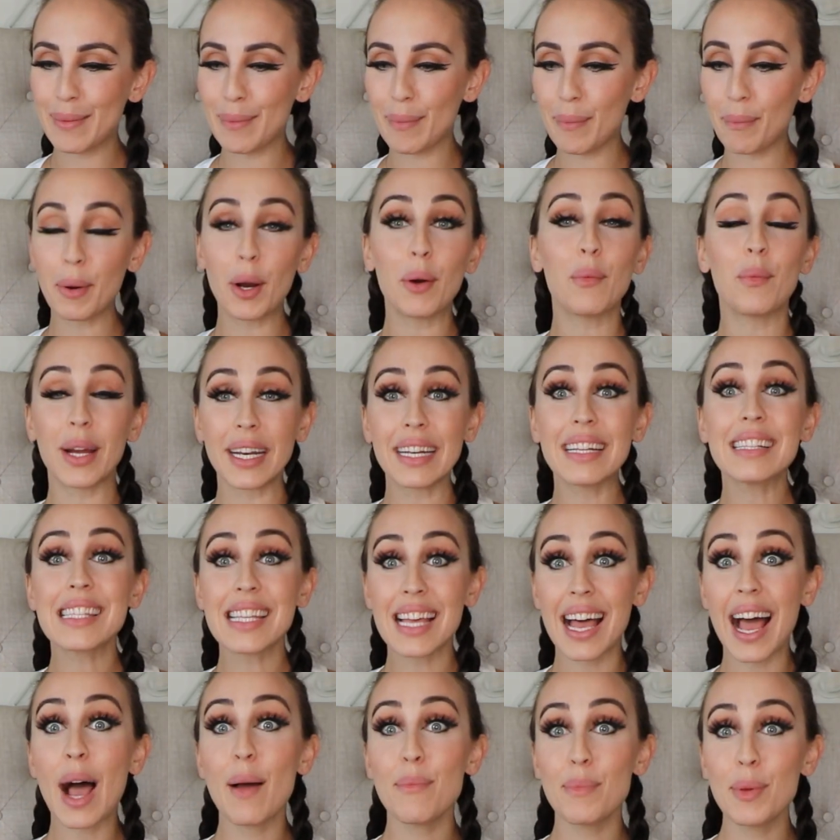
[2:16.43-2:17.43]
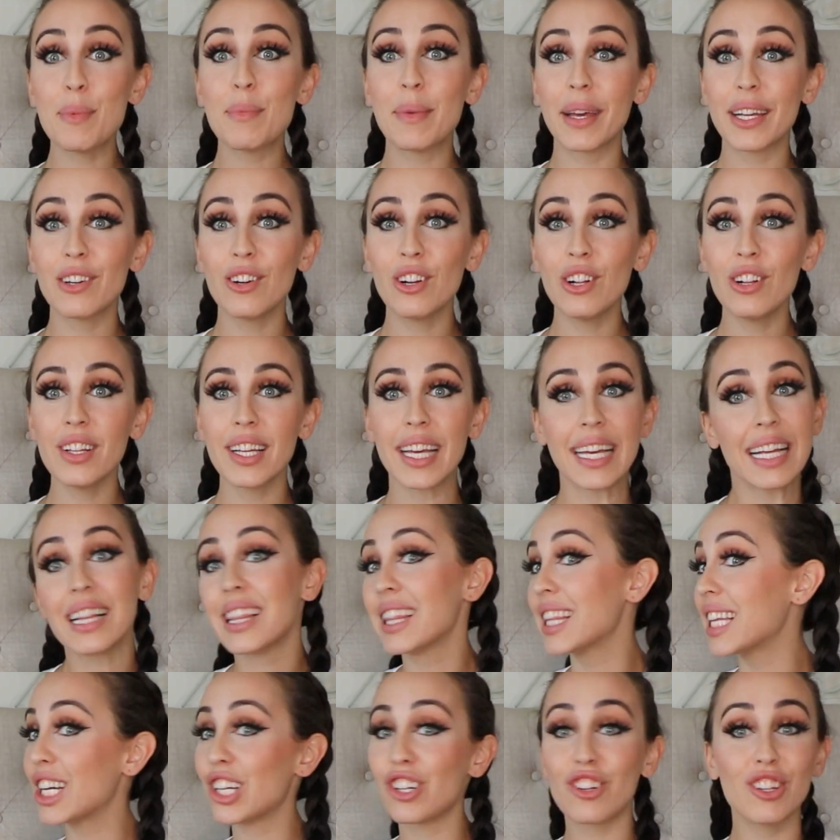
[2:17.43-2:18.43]
But when it's a happy middle, it
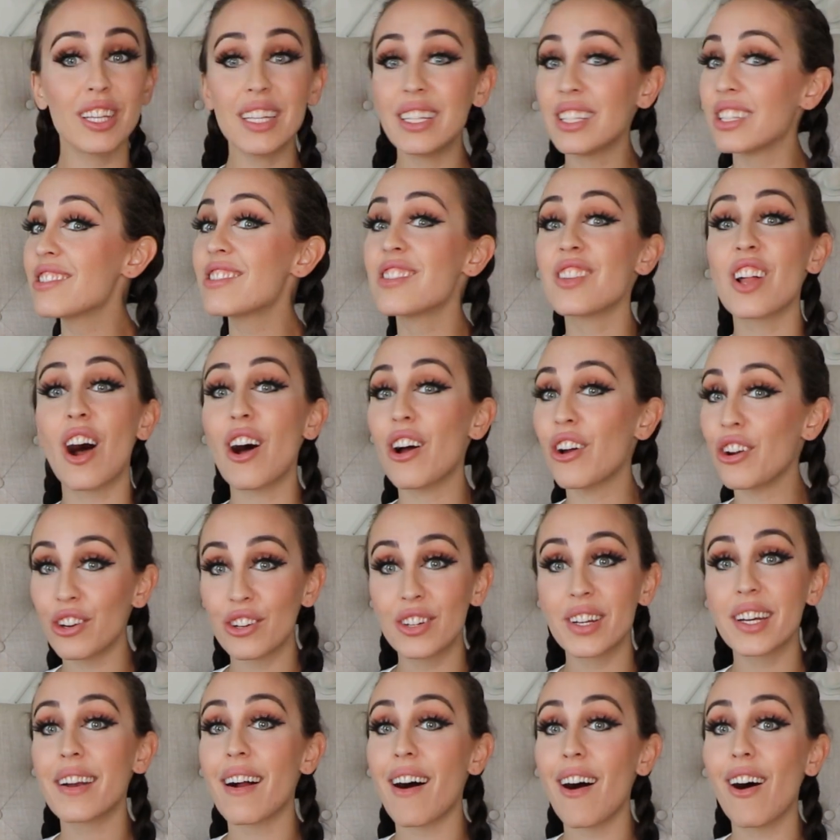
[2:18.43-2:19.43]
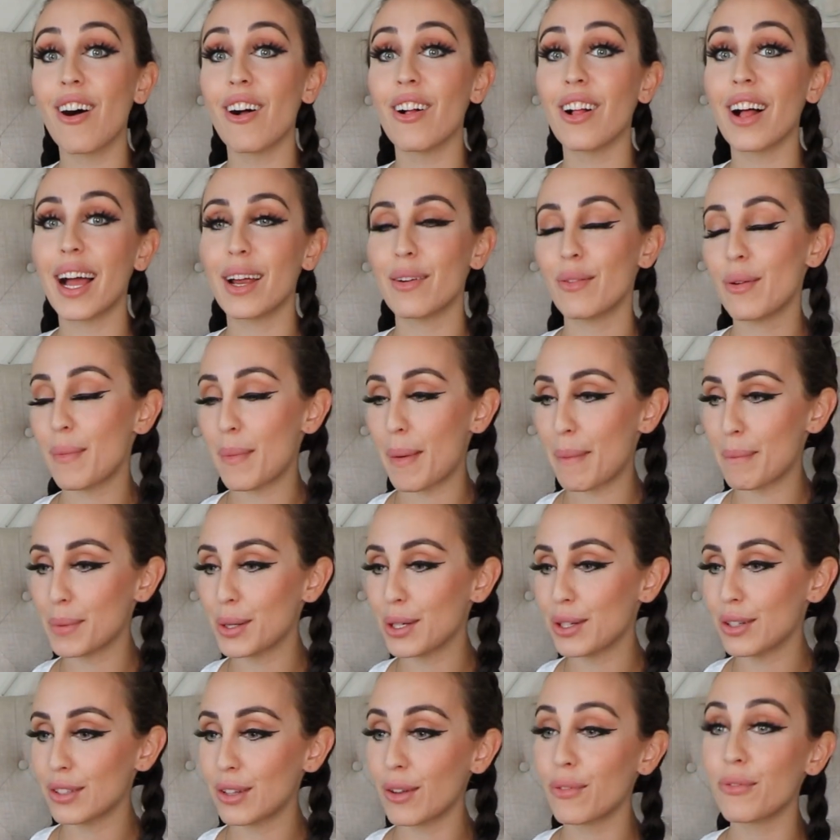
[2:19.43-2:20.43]
literally does not hurt at all. I
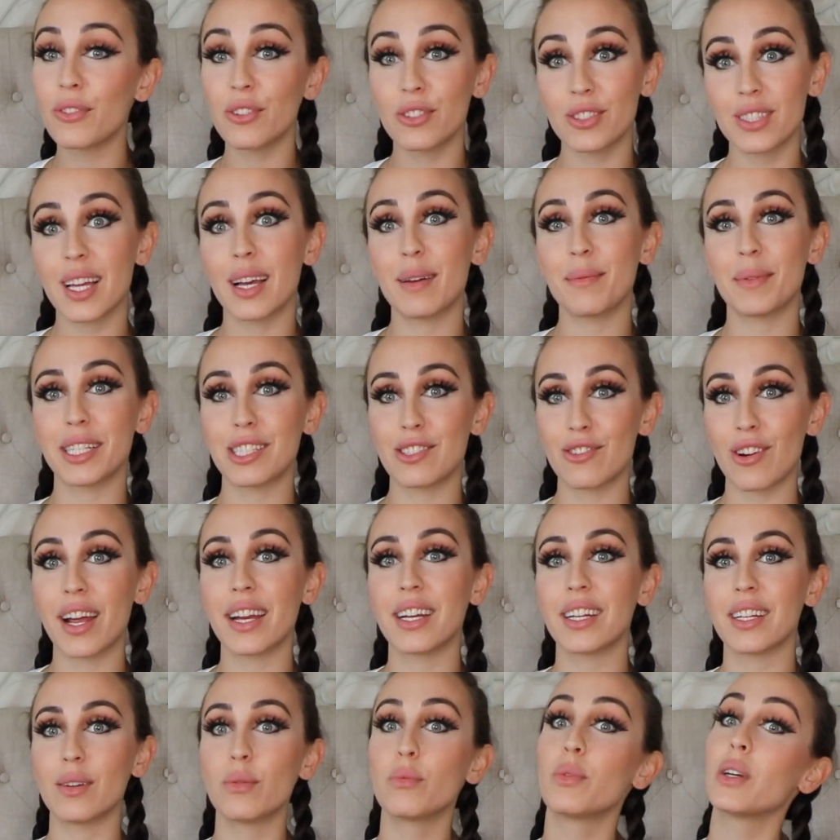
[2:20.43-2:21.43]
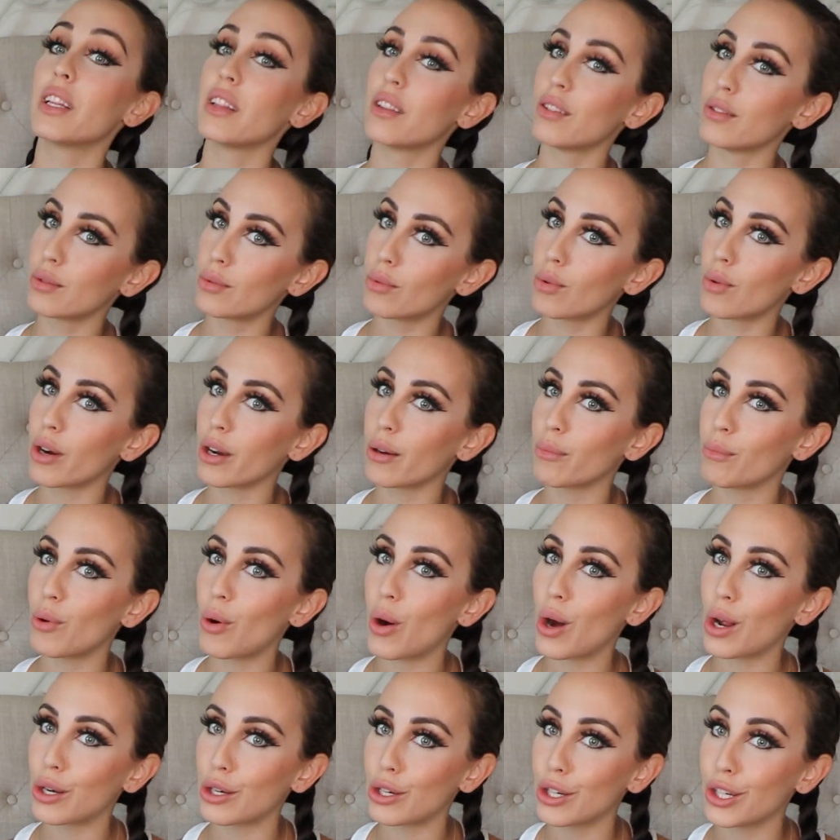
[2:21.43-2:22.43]
remember the first time I tried it with lukewarm
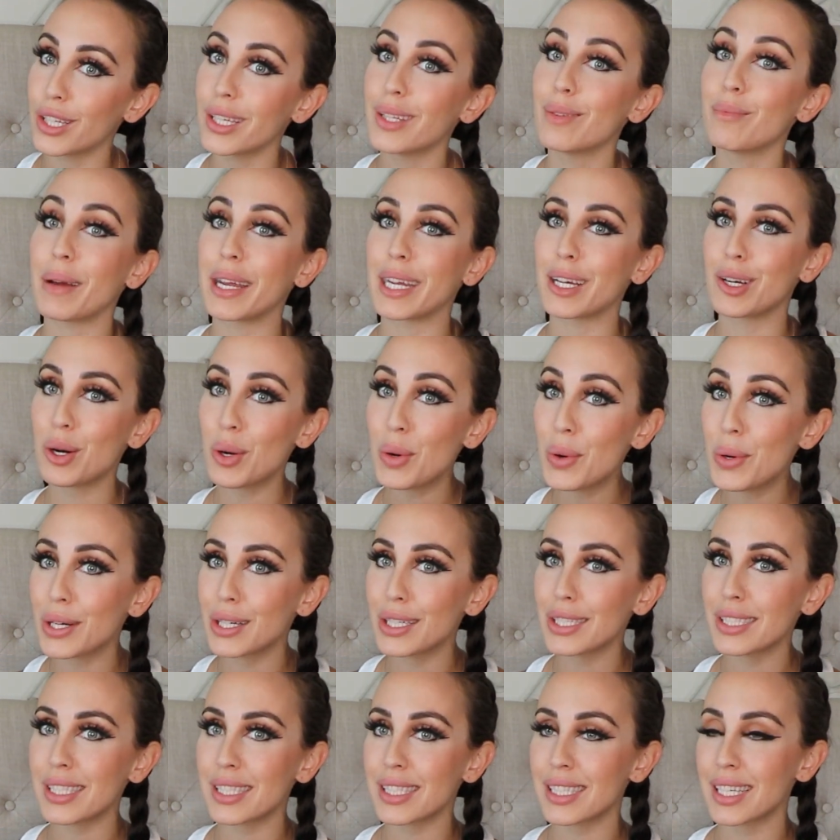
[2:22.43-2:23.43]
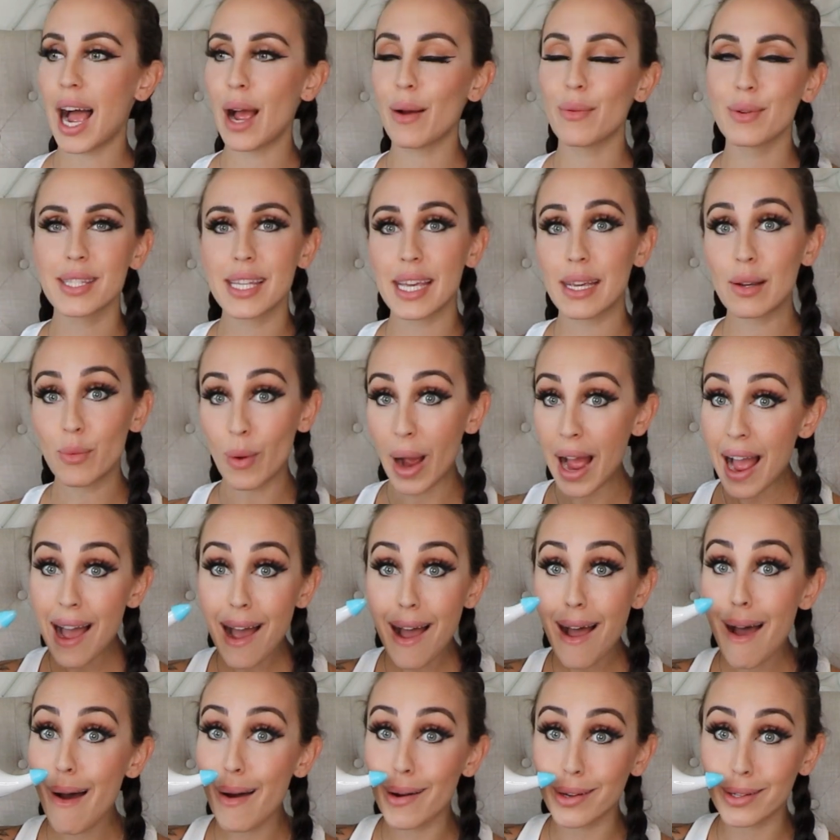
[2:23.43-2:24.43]
water in my course, I was like,
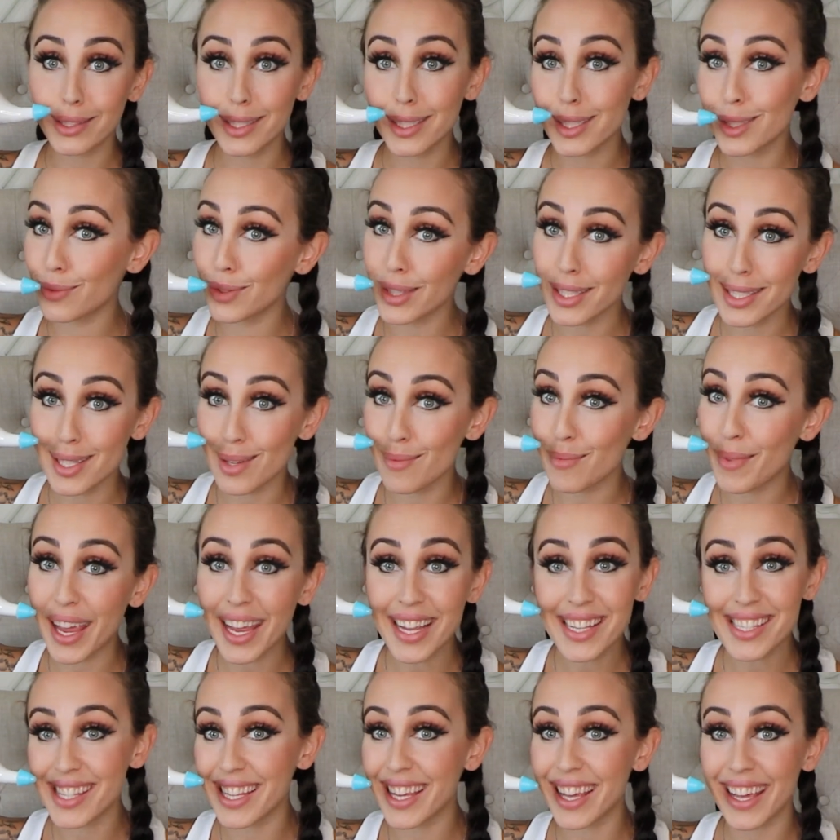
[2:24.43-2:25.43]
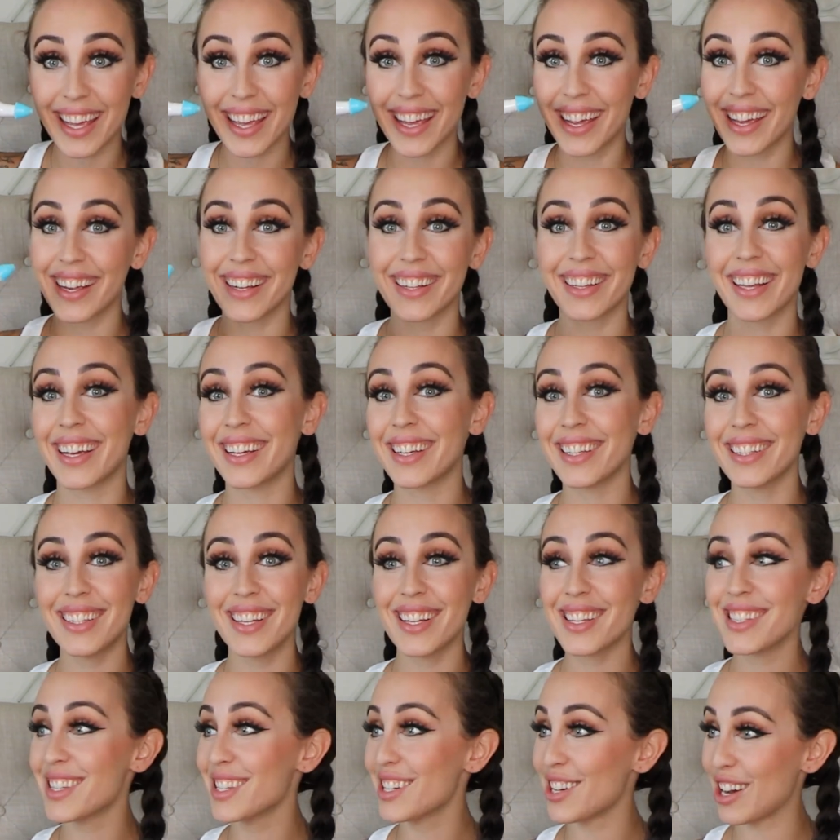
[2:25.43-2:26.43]
wow, this feels amazing. Like, it
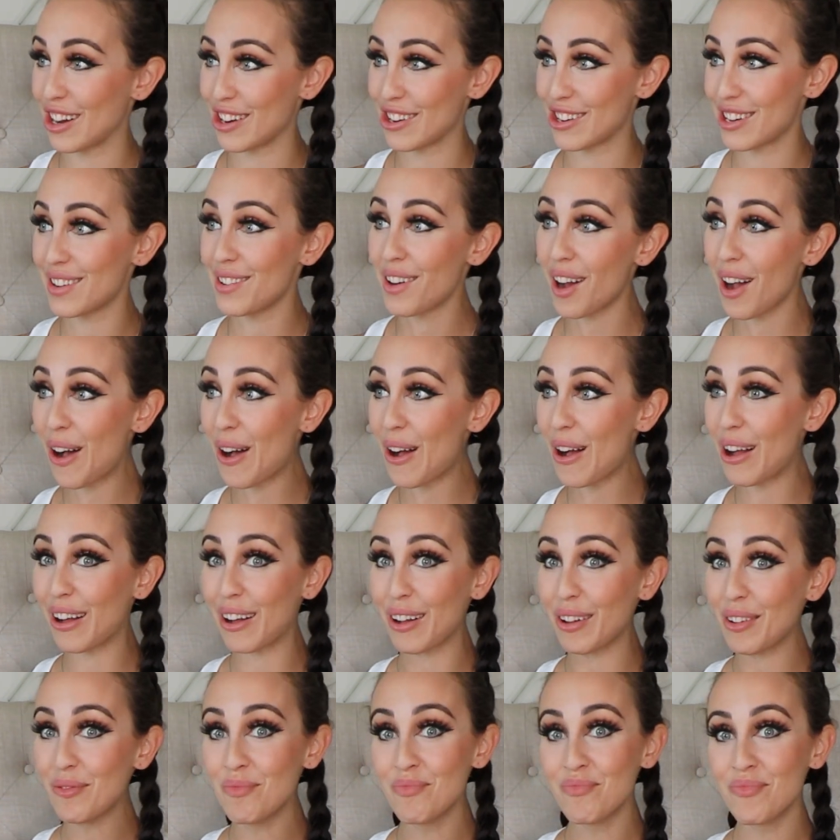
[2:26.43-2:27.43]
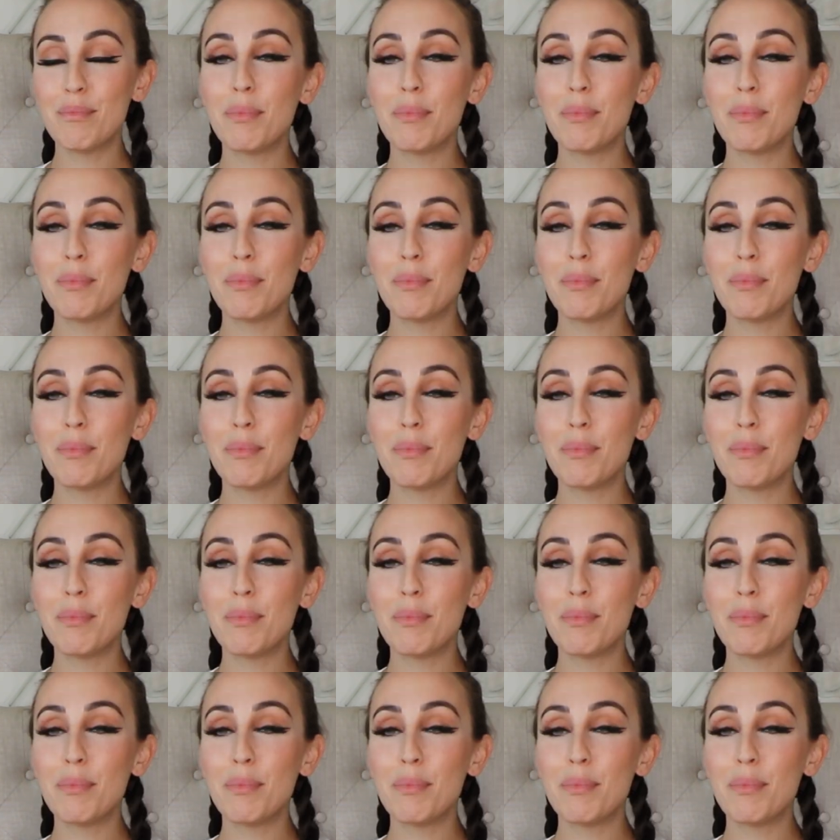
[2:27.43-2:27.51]
doesn't hurt at all.